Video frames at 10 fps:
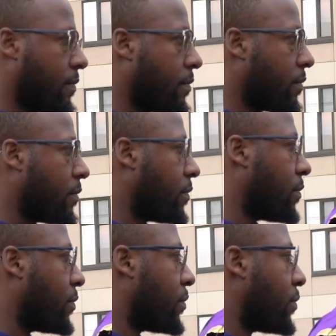
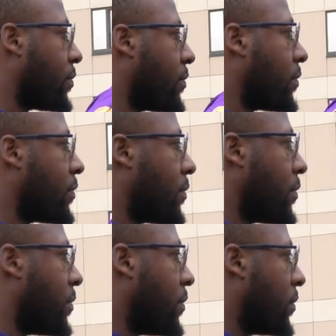
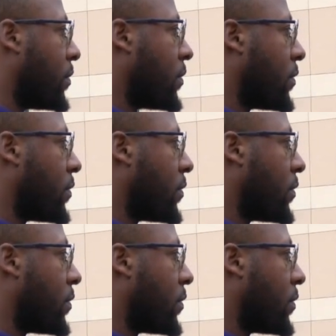This person isn't speaking.